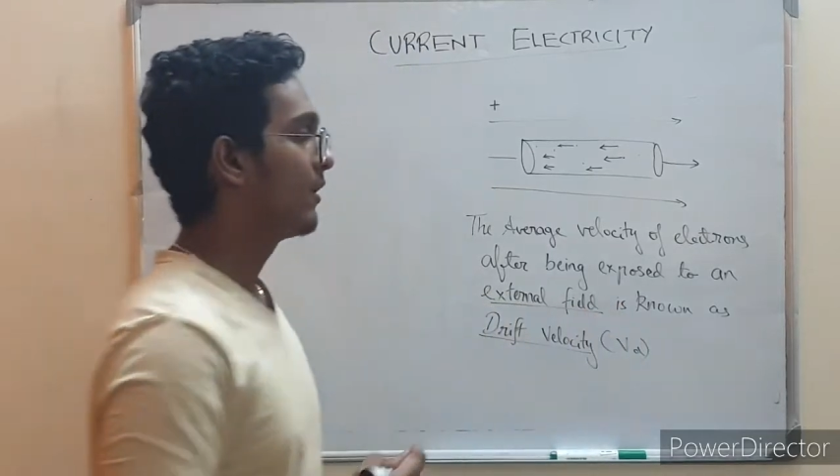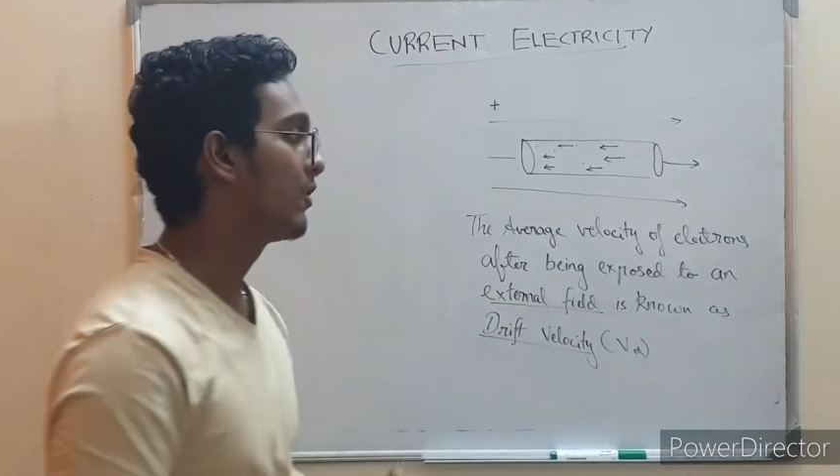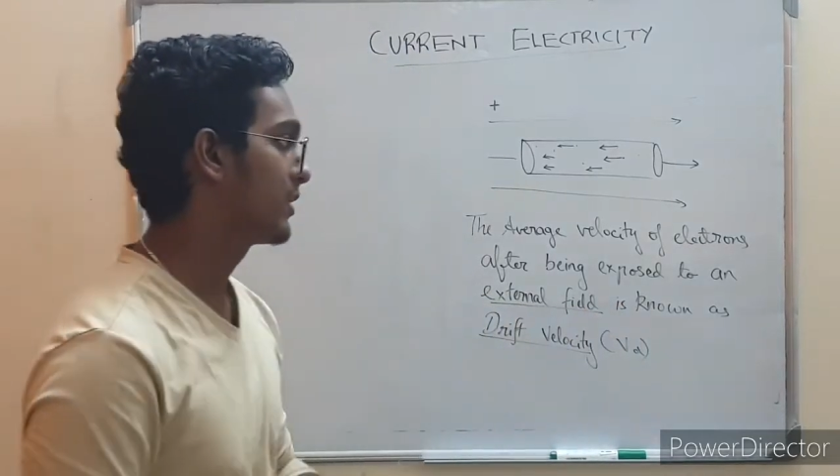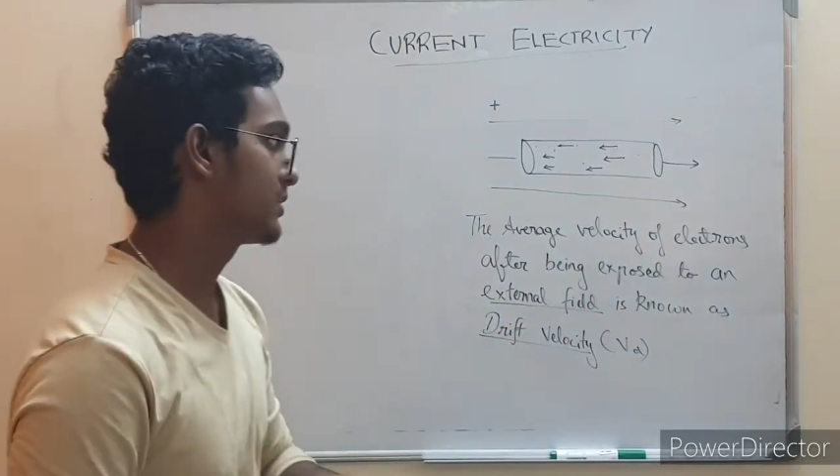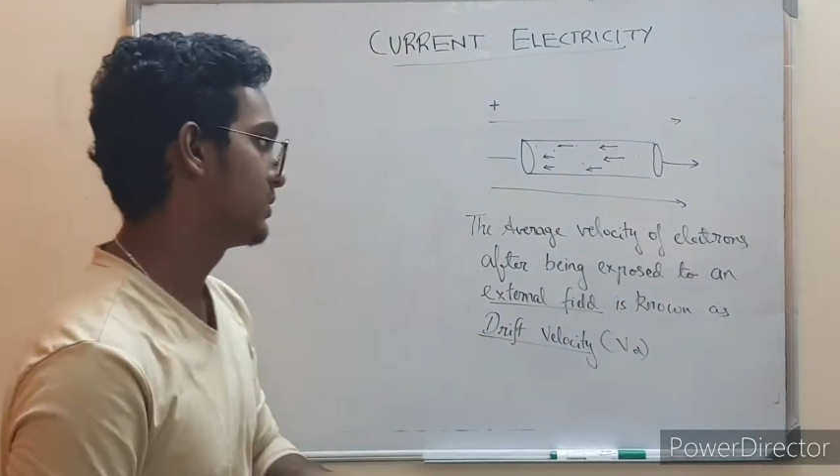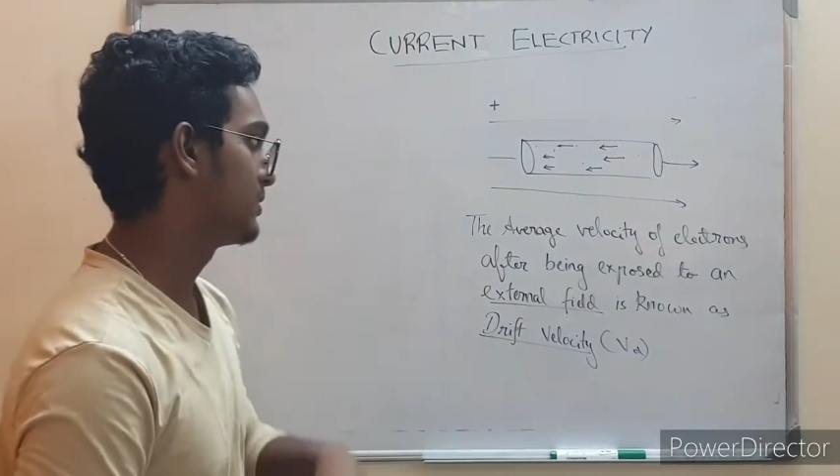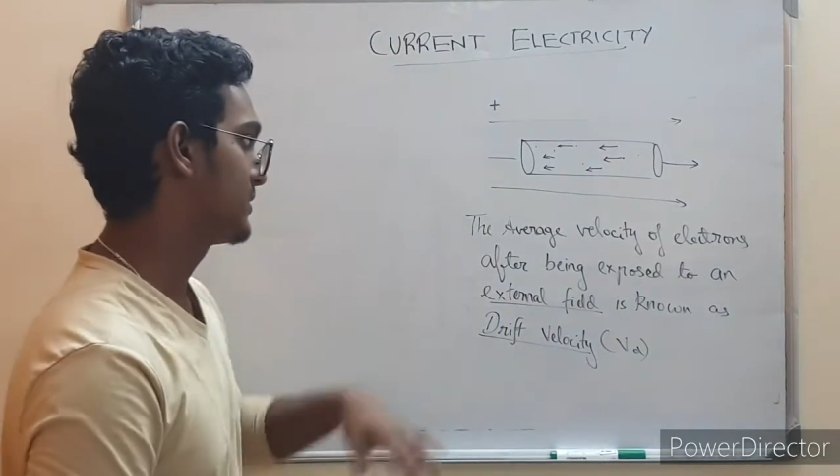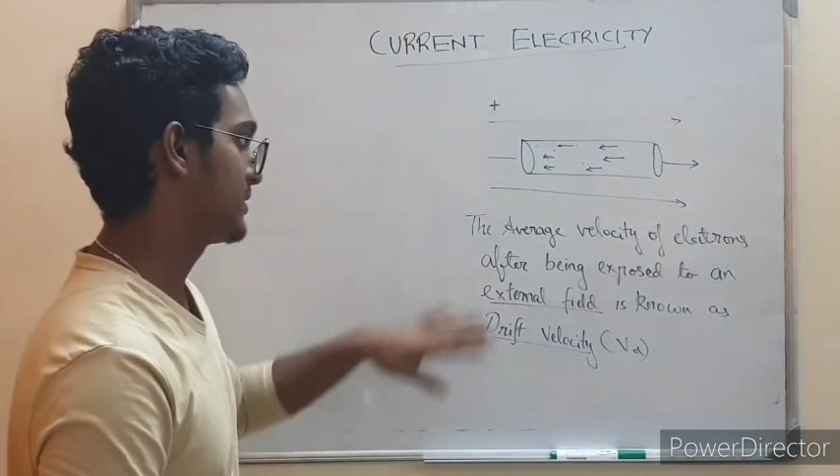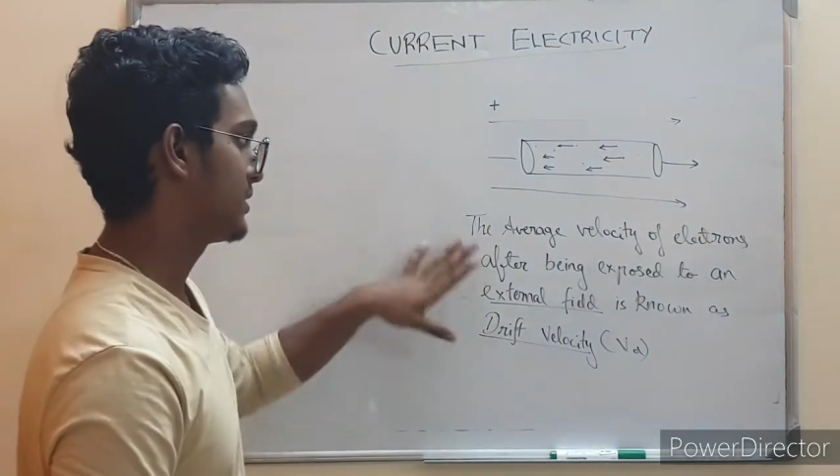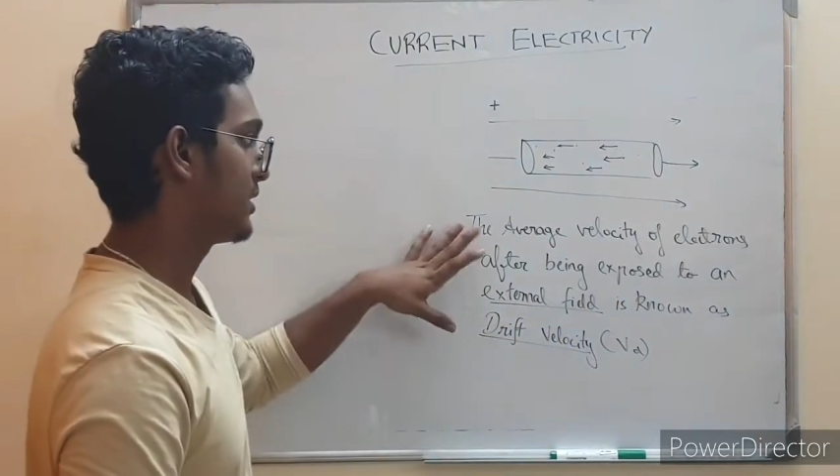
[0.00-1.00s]

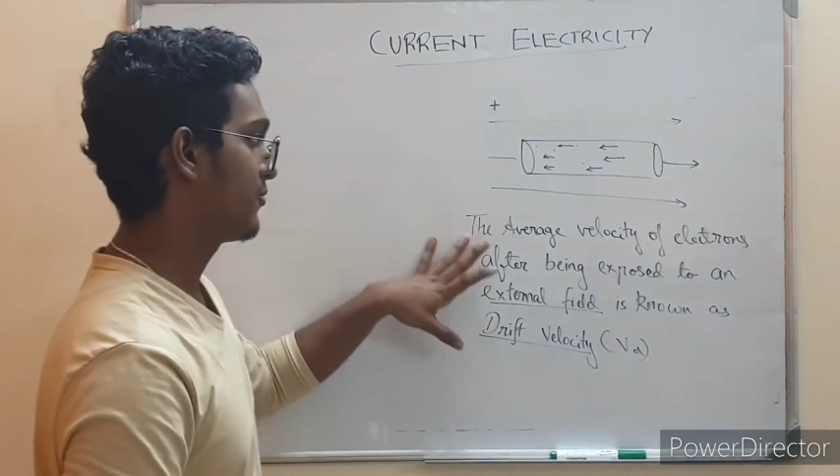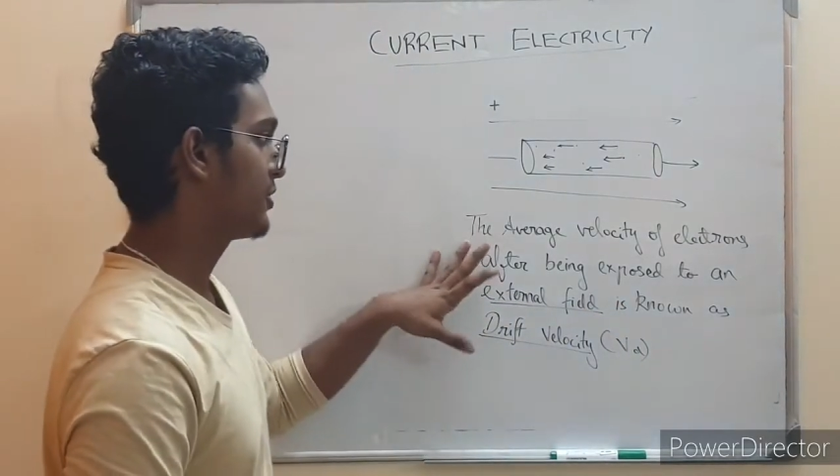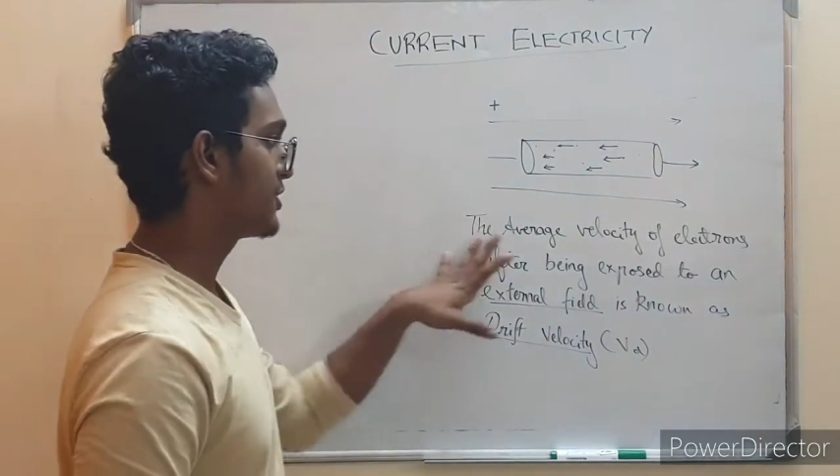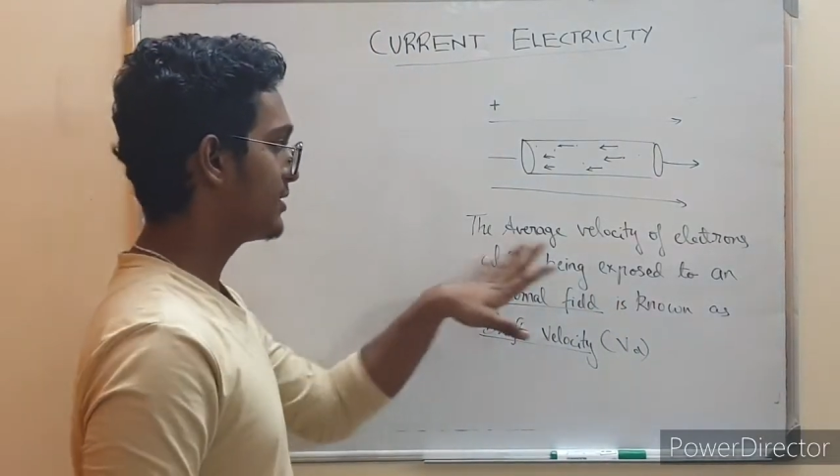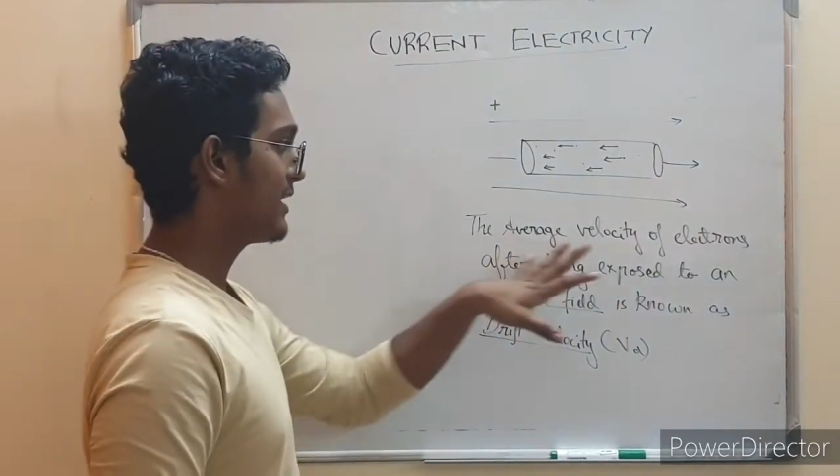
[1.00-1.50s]
this is the definition.